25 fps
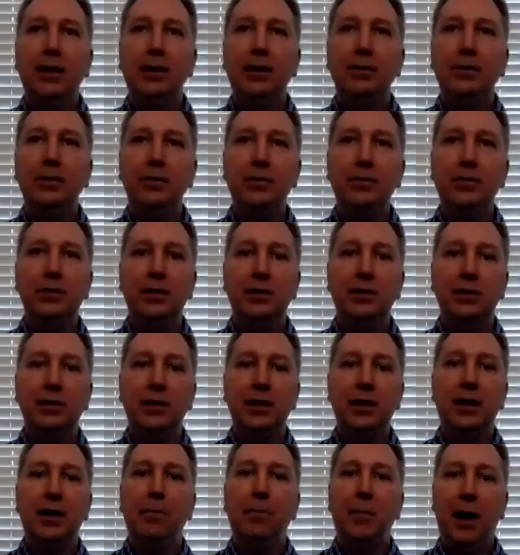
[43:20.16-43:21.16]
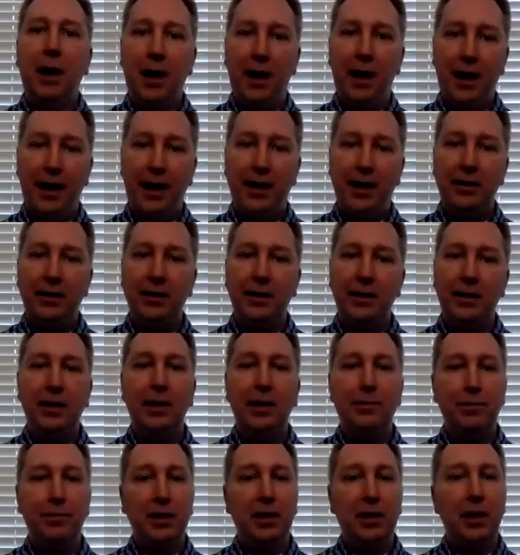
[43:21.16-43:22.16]
loses mind,
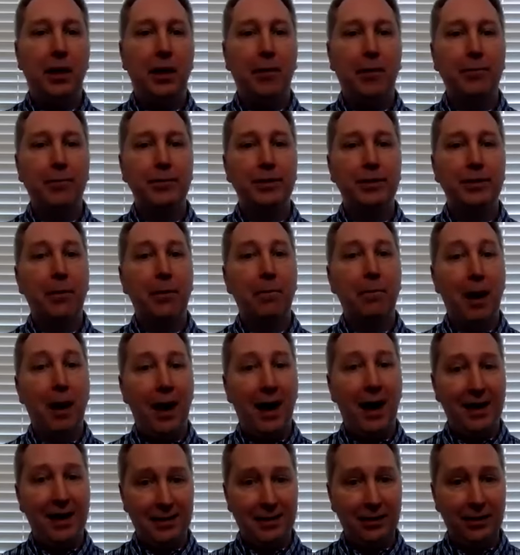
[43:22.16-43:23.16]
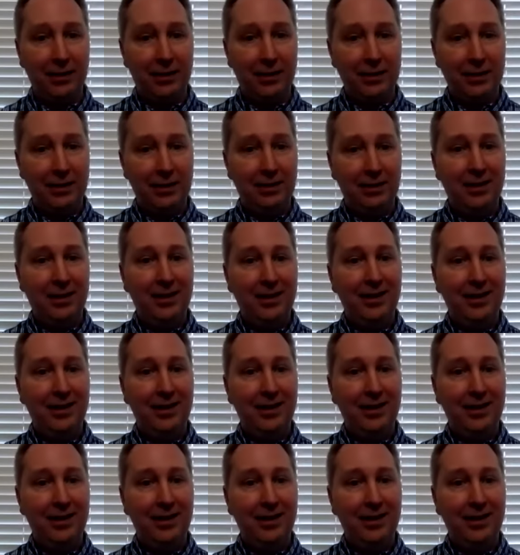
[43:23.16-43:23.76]
it becomes mindless,